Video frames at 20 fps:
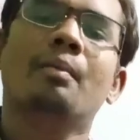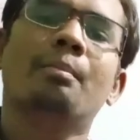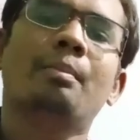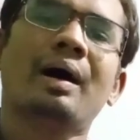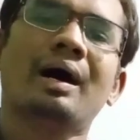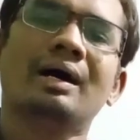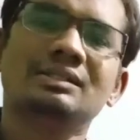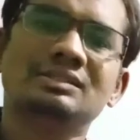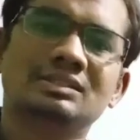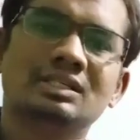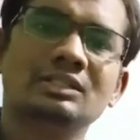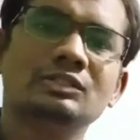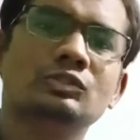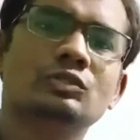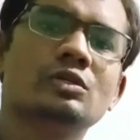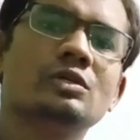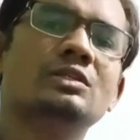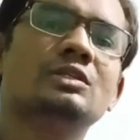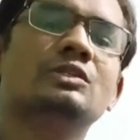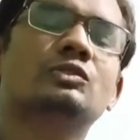Past tense
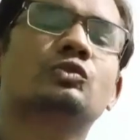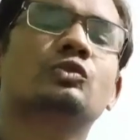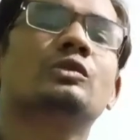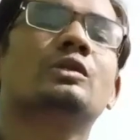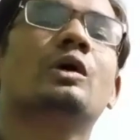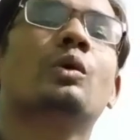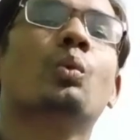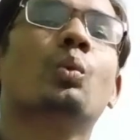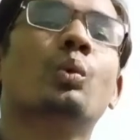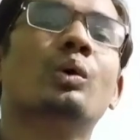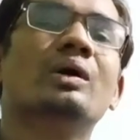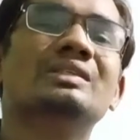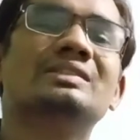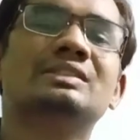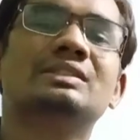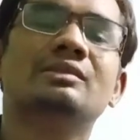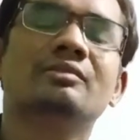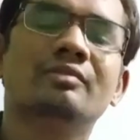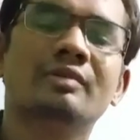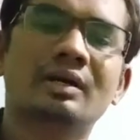lo chusukunte was,
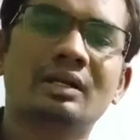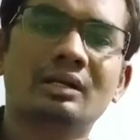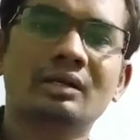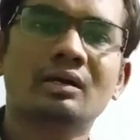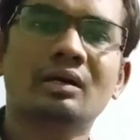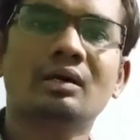were